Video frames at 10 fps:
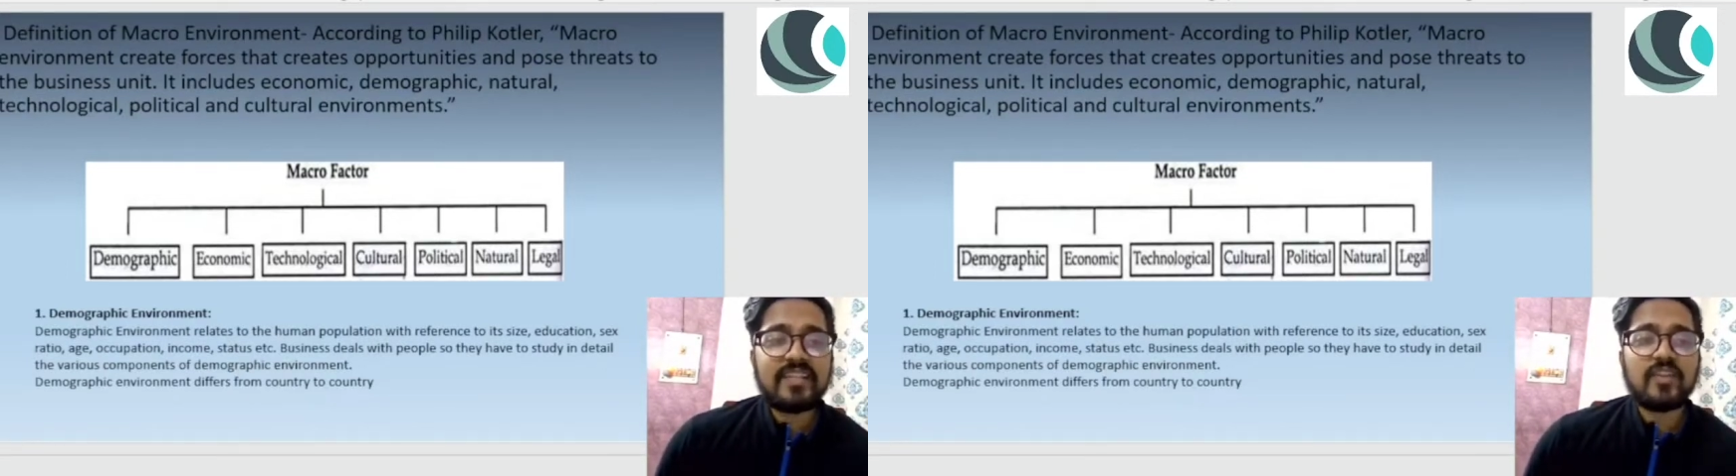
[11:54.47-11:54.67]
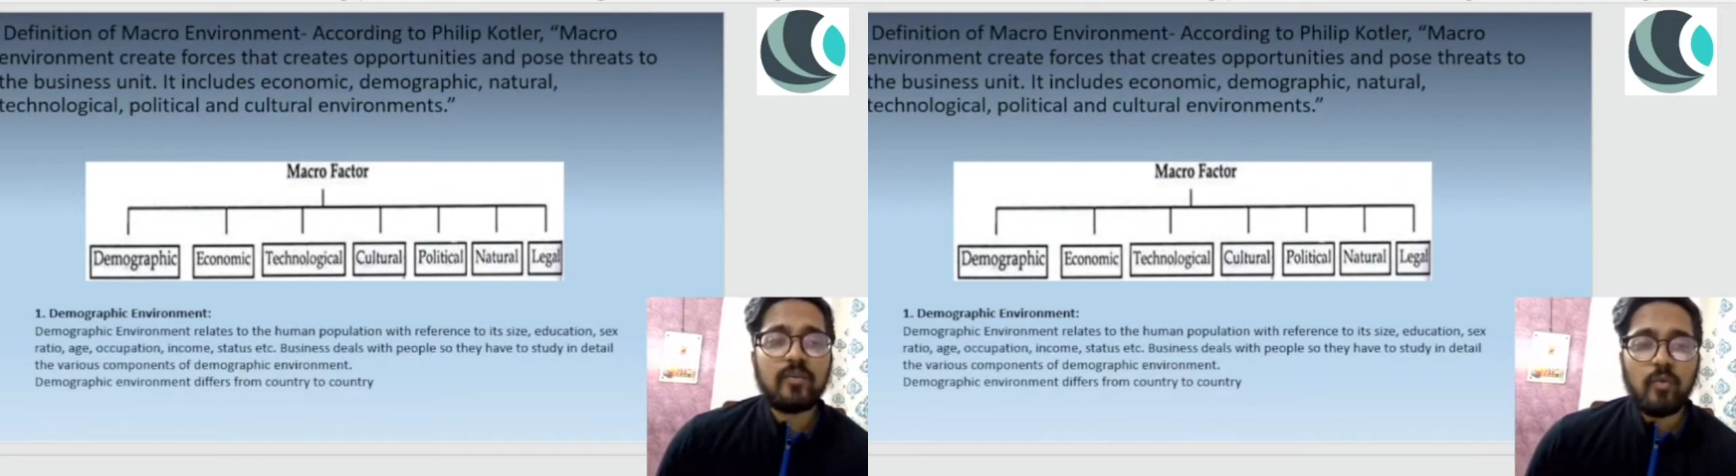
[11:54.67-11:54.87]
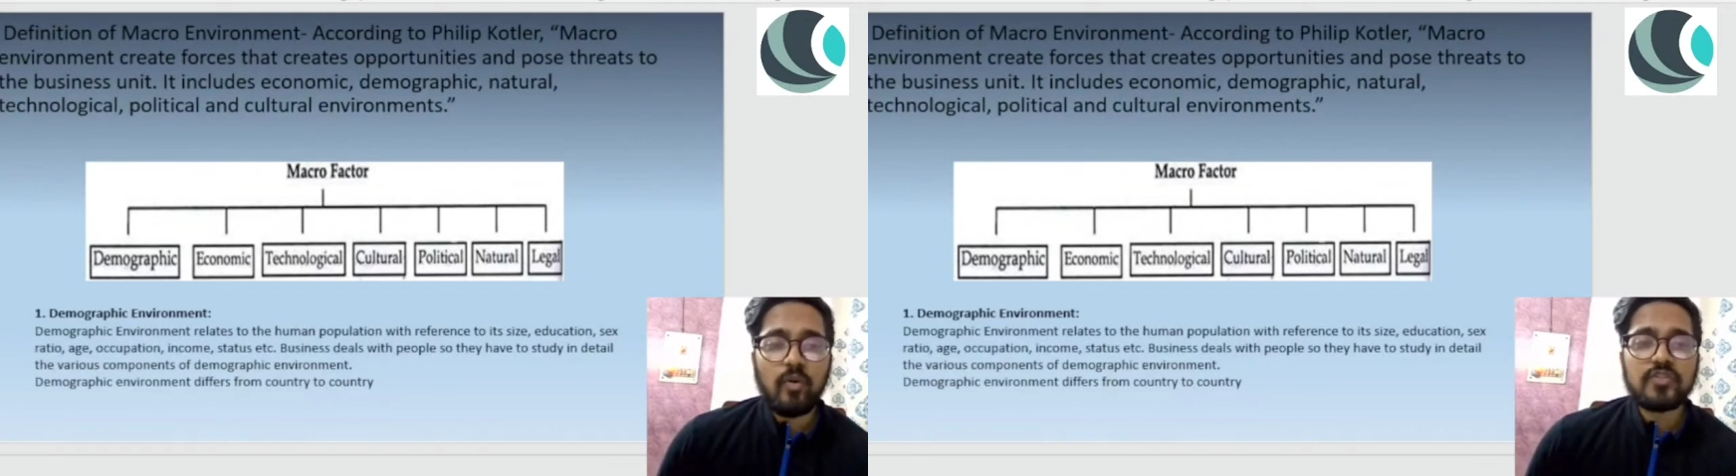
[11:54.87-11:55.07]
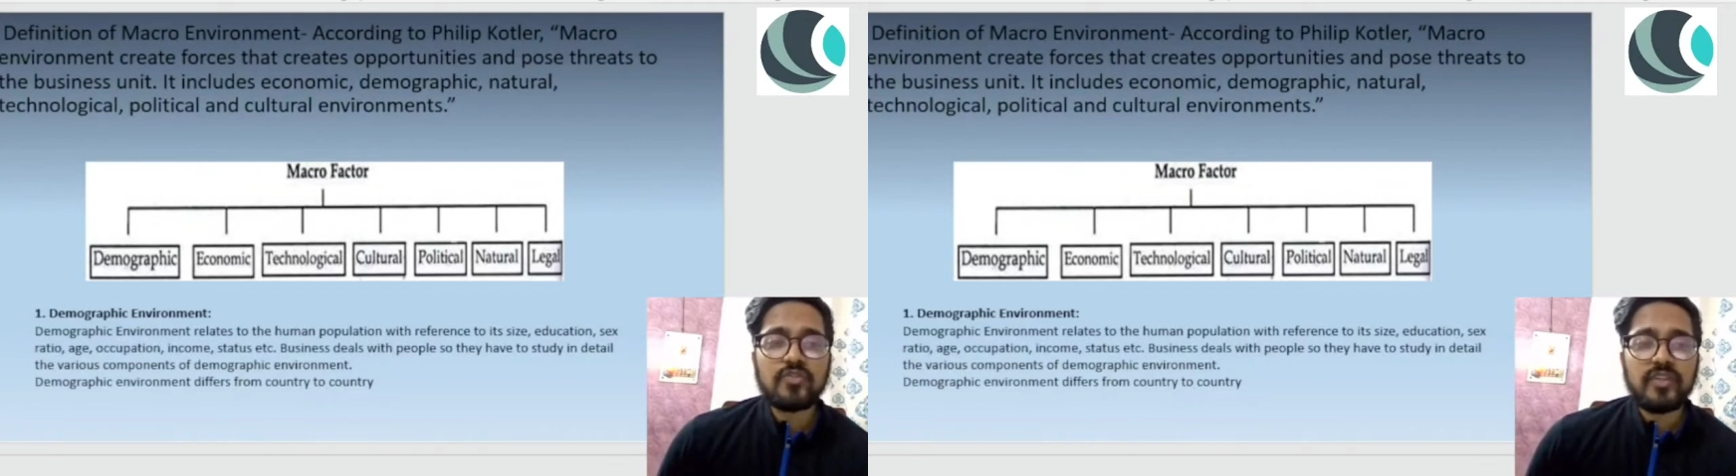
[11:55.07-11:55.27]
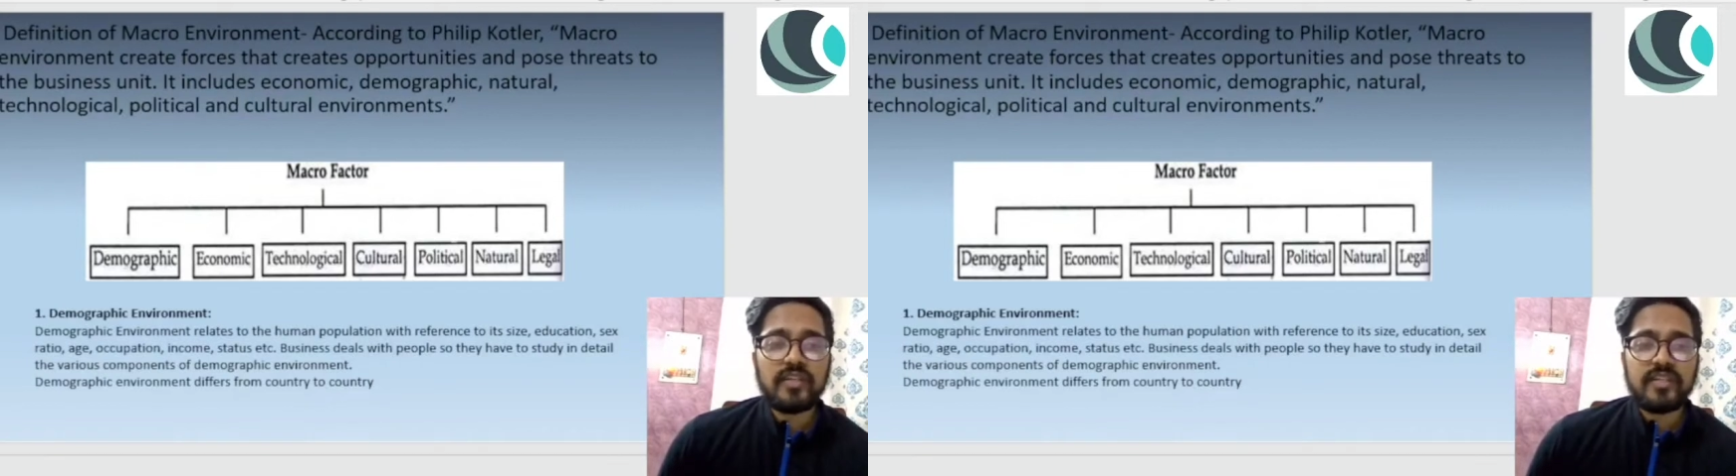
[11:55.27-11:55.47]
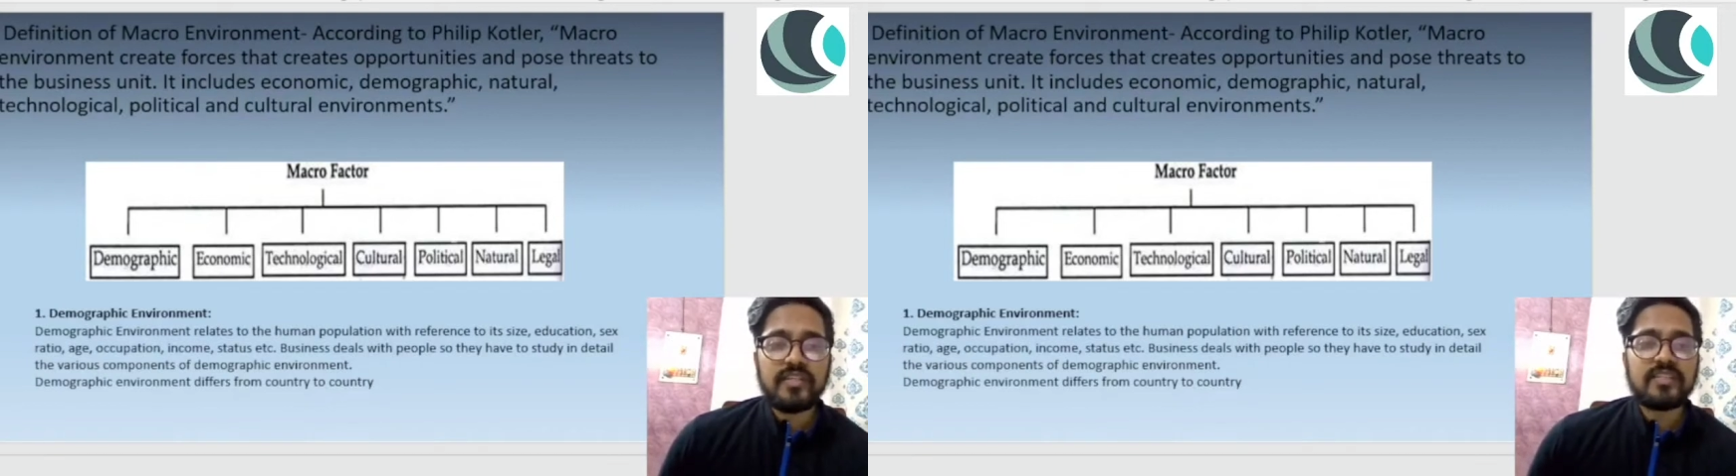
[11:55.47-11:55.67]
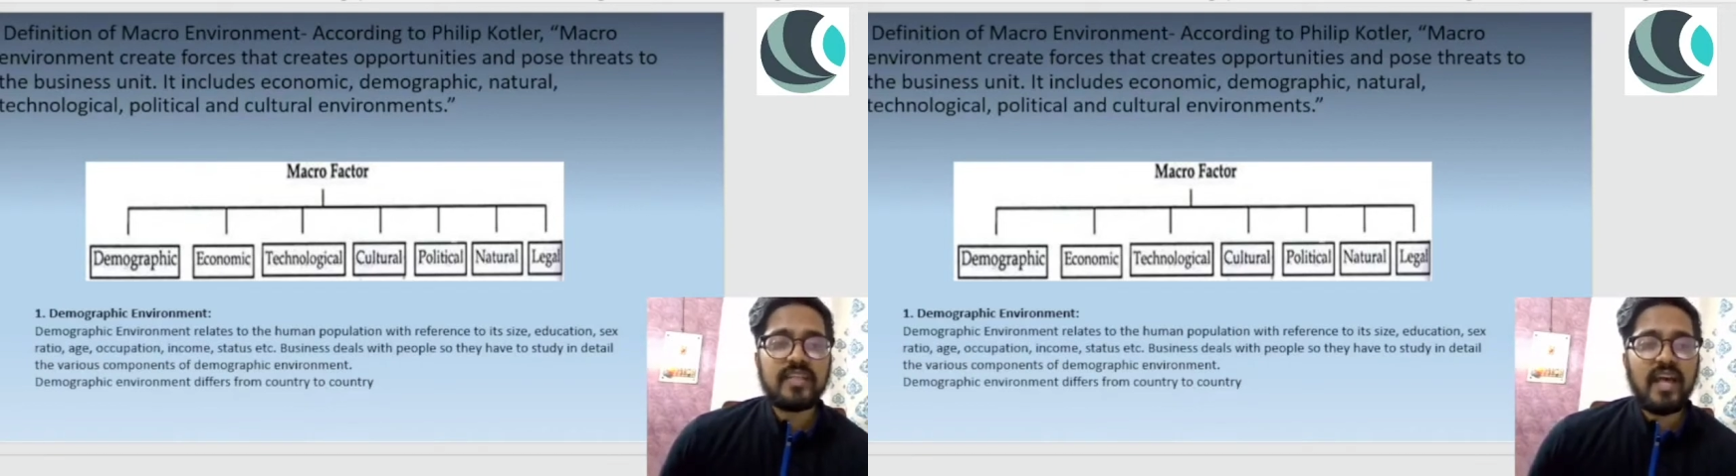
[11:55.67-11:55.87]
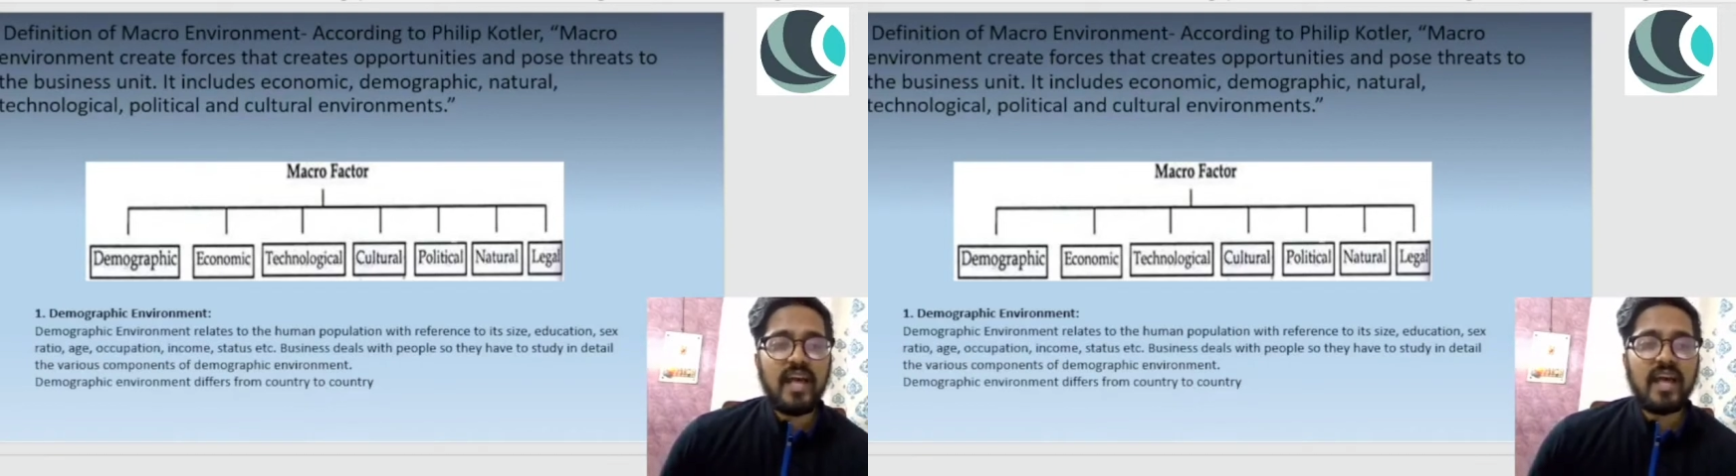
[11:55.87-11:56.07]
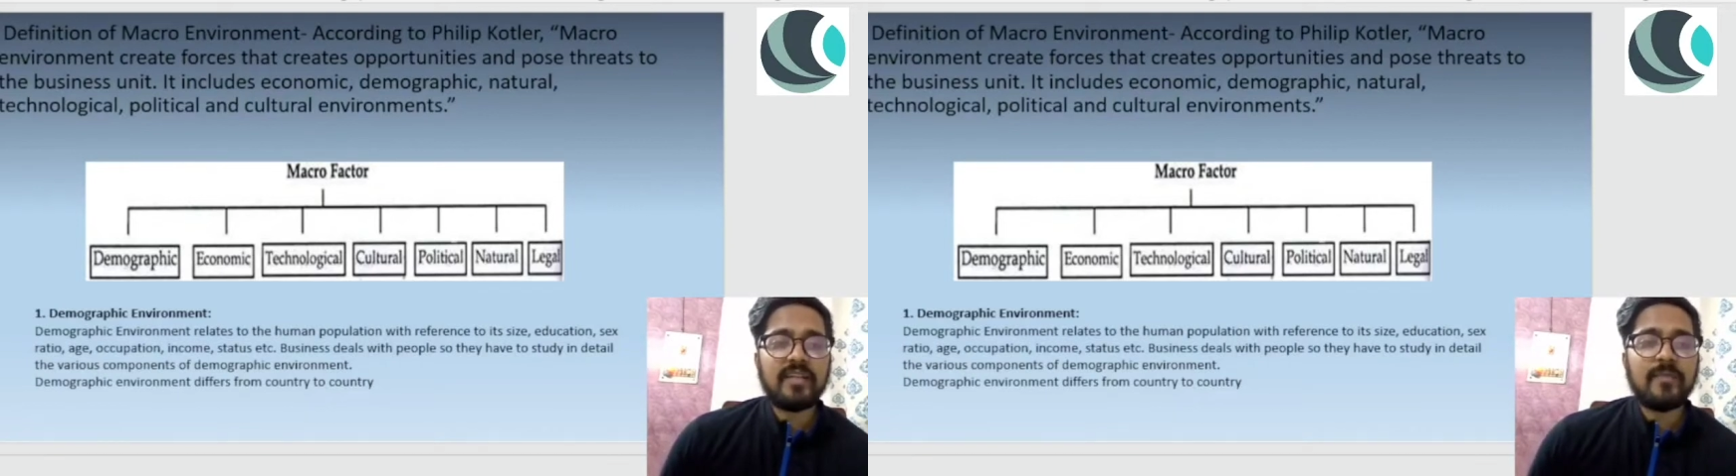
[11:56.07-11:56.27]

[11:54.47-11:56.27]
opportunities and